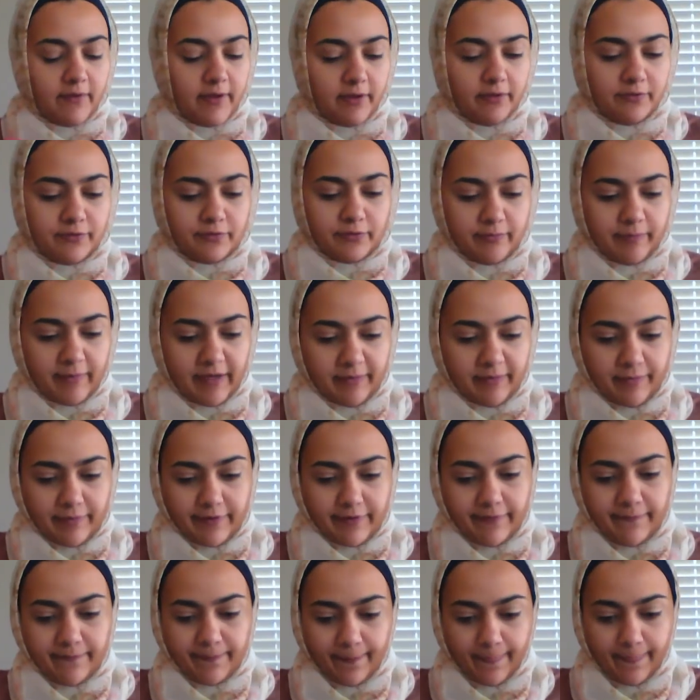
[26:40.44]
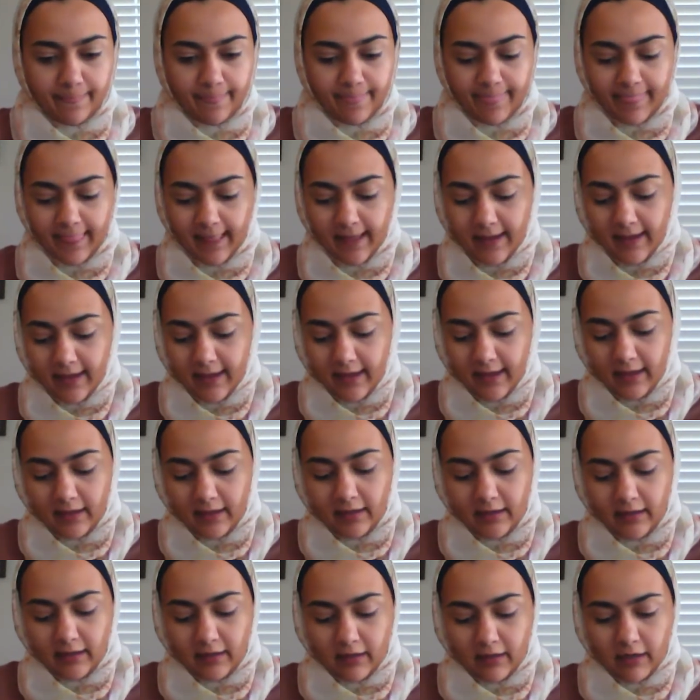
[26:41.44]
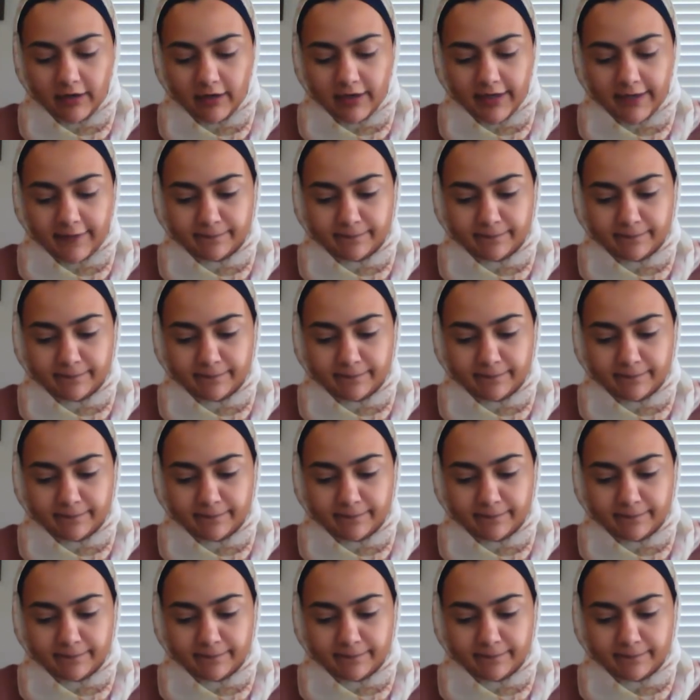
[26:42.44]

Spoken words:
with paper. All right.